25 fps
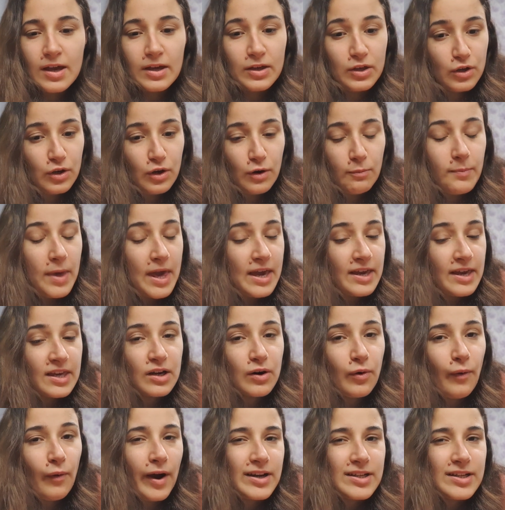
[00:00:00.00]

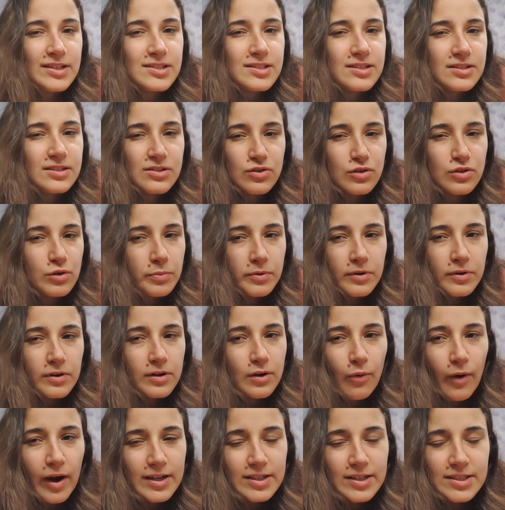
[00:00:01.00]
making quite a
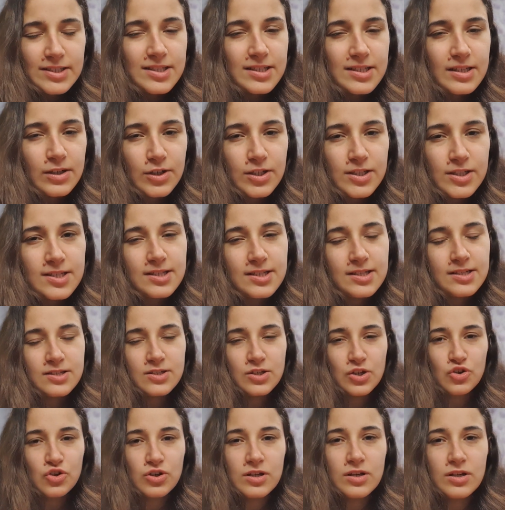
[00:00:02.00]
serious
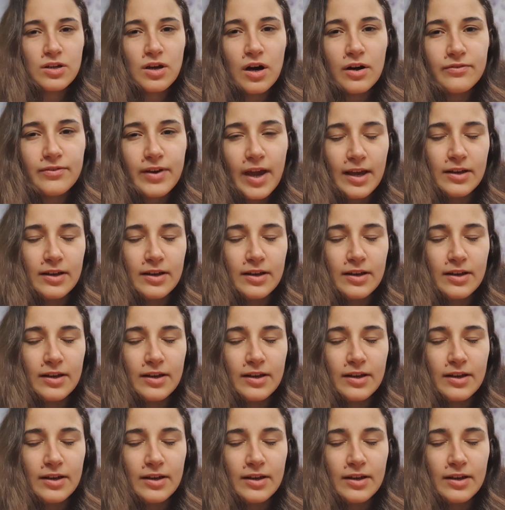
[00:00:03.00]
decision of